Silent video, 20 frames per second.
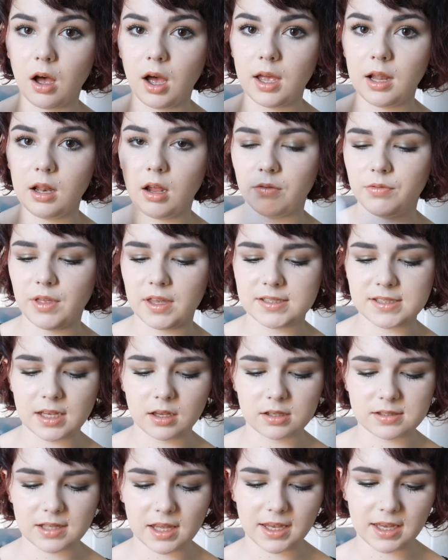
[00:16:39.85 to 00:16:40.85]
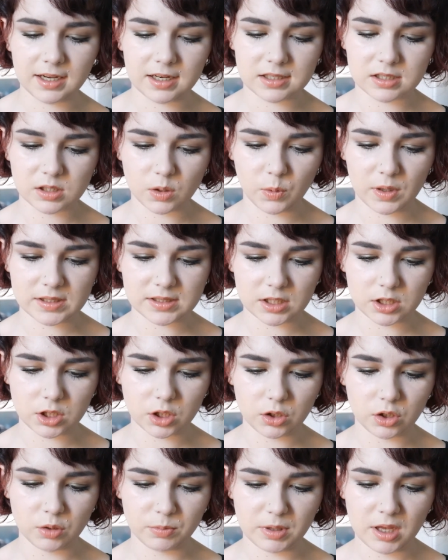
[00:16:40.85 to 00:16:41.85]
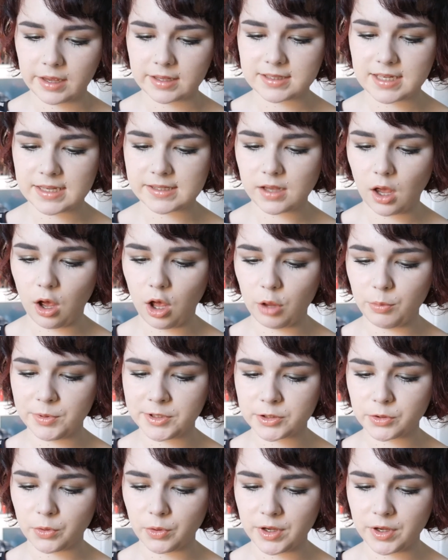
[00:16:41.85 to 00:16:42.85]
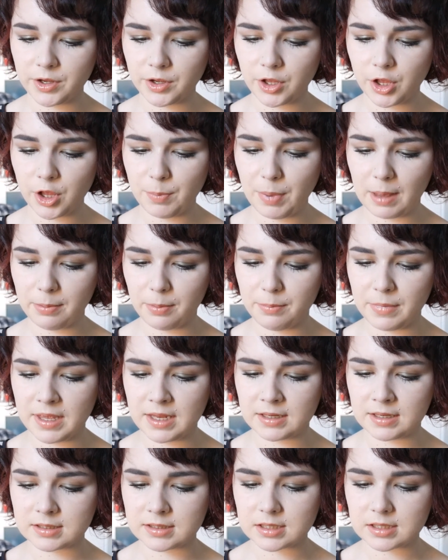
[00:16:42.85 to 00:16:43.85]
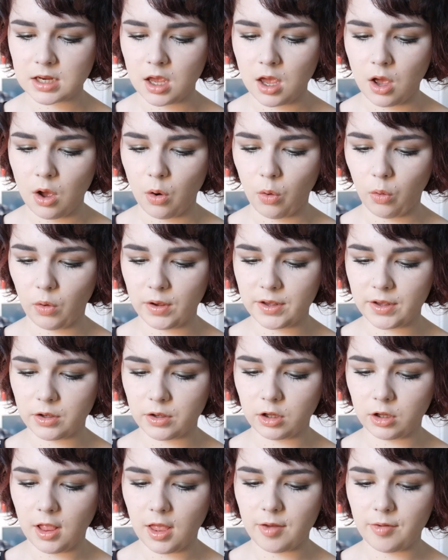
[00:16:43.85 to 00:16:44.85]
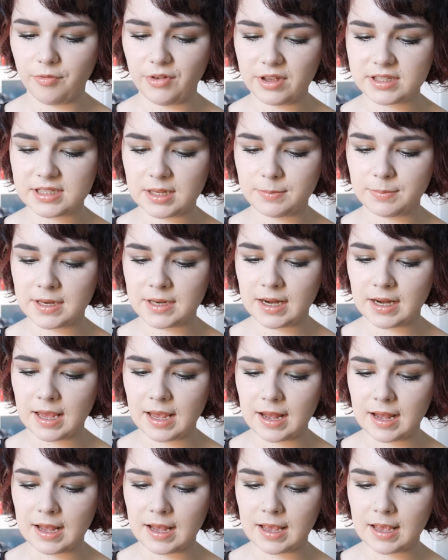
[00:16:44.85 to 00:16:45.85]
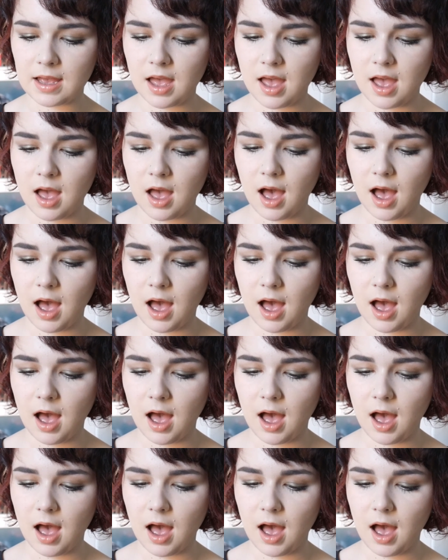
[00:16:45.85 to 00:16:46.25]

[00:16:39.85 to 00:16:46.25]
I love this. It's again a squeezy tube, contains almond oil, peppermint oil, vitamin E,